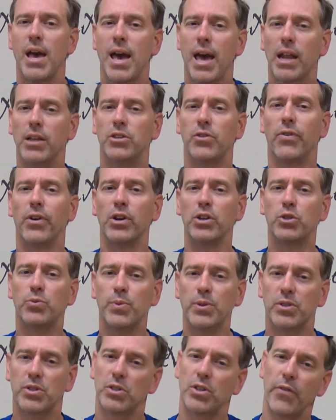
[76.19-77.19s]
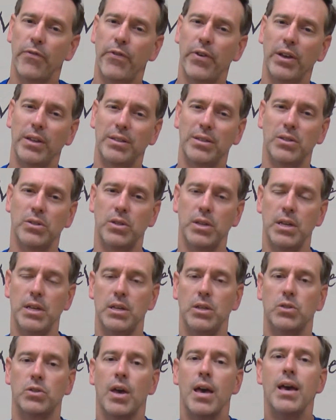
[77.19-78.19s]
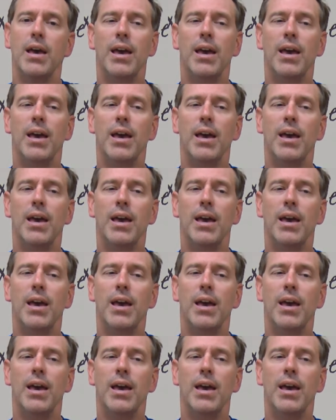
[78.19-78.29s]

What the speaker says: and it's a very specific disease.